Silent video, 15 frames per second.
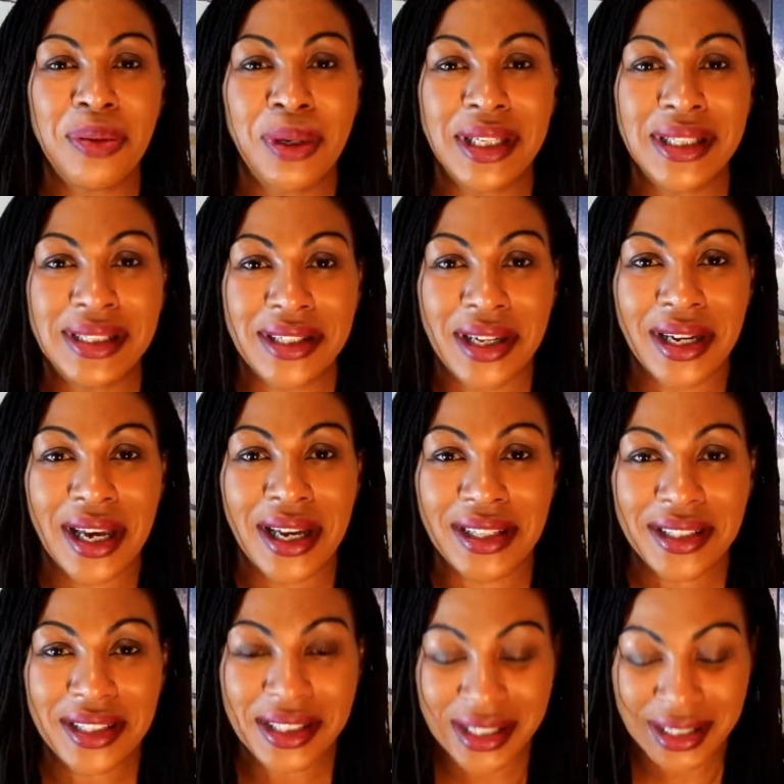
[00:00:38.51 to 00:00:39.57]
everyone, it's Diane
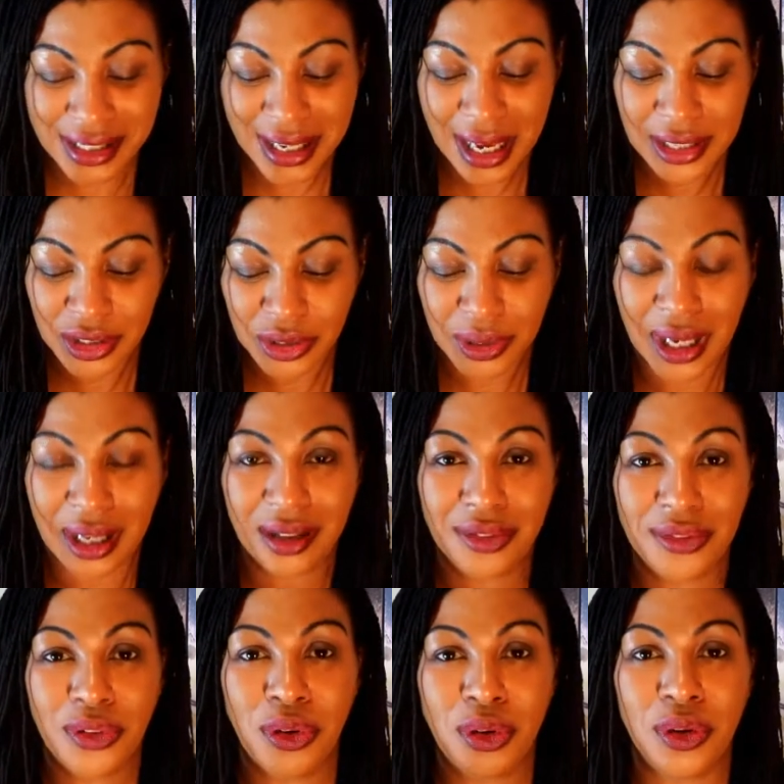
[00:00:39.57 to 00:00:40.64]
and this is the Angel Hug
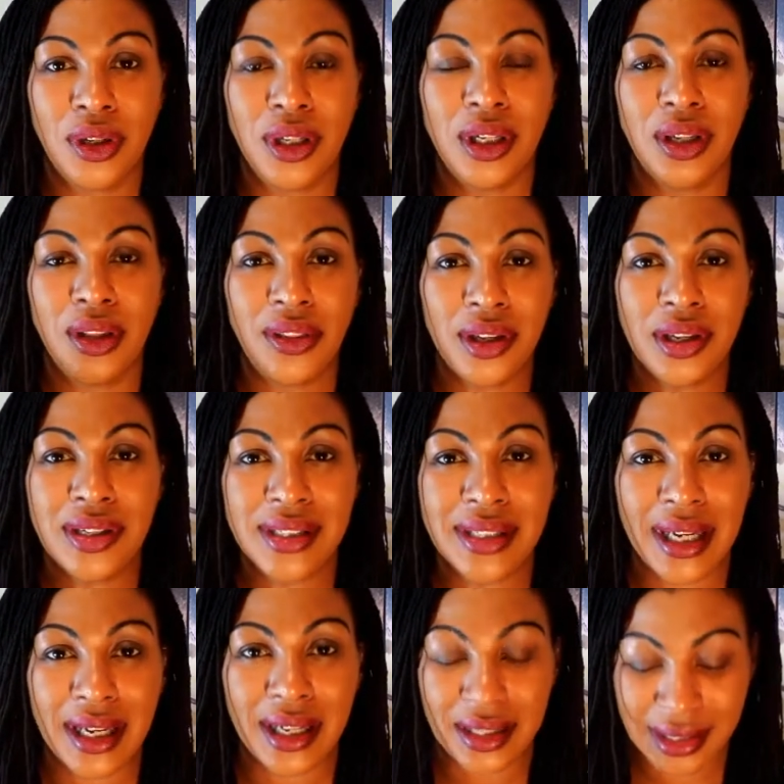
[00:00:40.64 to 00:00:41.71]
for
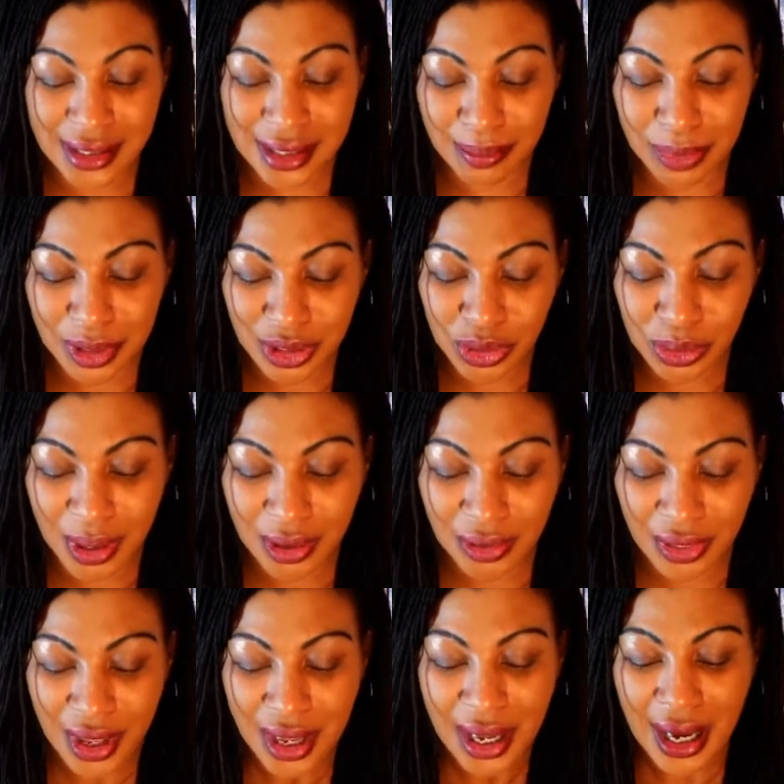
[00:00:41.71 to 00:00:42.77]
Thursday, December the 12th.